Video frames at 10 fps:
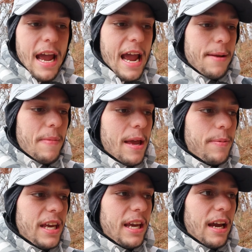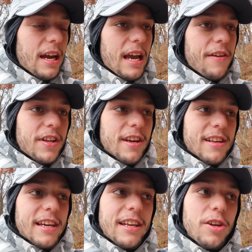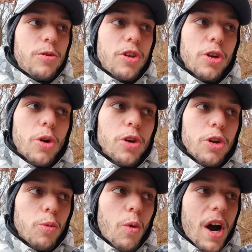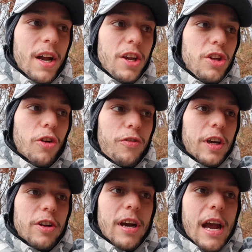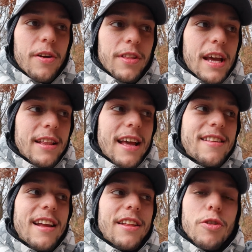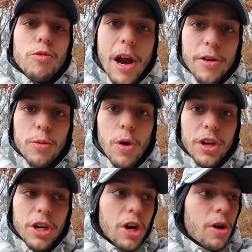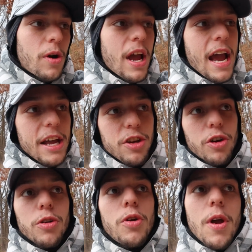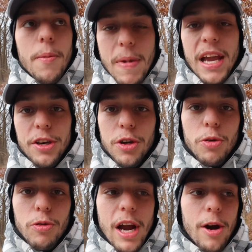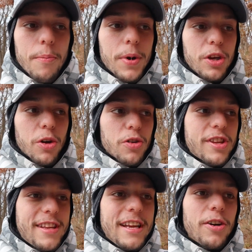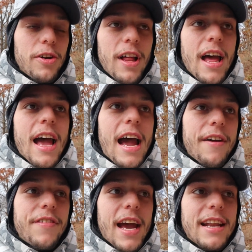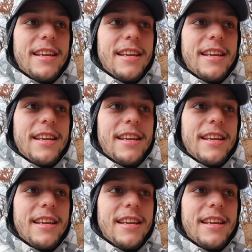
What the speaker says: And maybe if it doesn't get you to the goal you want, you'll figure out that that's not the route you want to go, and you'll make a new route, but you'll still have that